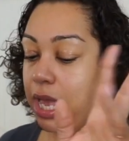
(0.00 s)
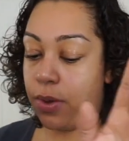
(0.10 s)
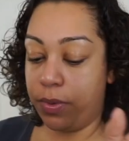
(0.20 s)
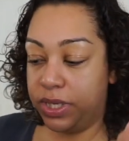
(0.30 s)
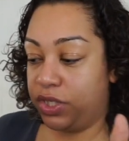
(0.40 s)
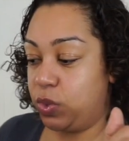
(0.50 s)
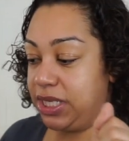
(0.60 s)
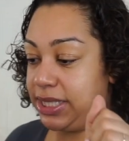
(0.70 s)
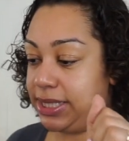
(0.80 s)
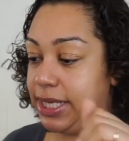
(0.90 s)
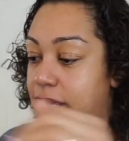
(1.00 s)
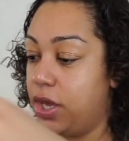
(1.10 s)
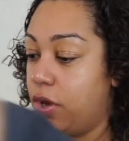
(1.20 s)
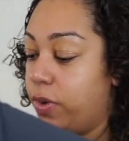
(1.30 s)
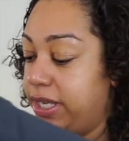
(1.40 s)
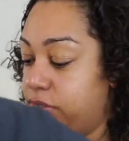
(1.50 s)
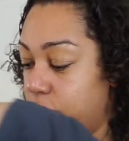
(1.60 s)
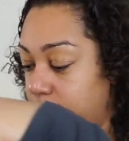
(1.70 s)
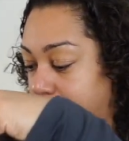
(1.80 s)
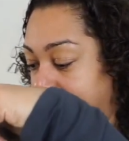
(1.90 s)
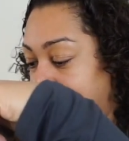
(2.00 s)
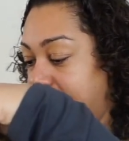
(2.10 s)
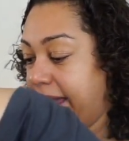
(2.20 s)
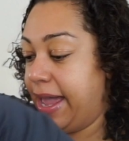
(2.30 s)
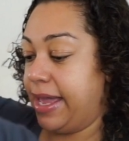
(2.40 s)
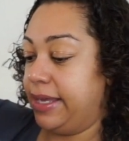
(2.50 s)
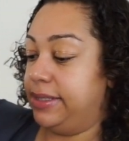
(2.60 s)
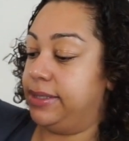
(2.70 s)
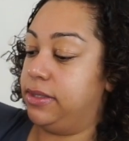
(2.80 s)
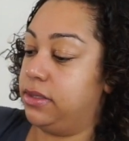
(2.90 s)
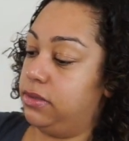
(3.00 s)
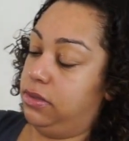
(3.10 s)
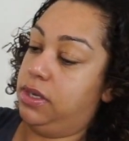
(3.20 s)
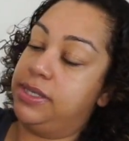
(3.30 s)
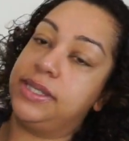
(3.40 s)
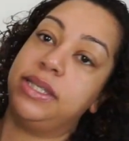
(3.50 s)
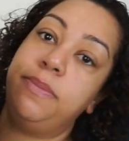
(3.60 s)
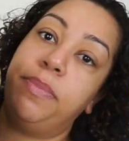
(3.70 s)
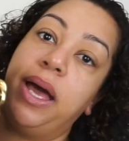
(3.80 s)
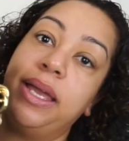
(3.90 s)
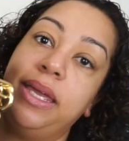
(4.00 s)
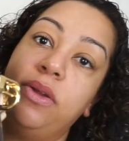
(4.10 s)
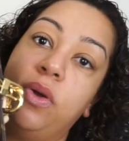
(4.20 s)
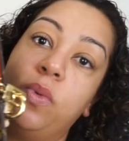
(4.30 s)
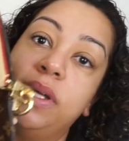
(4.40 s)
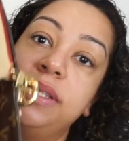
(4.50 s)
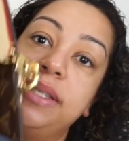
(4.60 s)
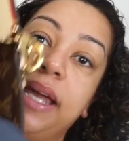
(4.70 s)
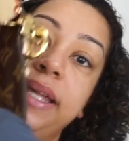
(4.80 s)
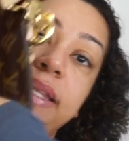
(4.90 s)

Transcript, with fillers: how I want to do this. Okay, so the Melie has a slip pocket on one side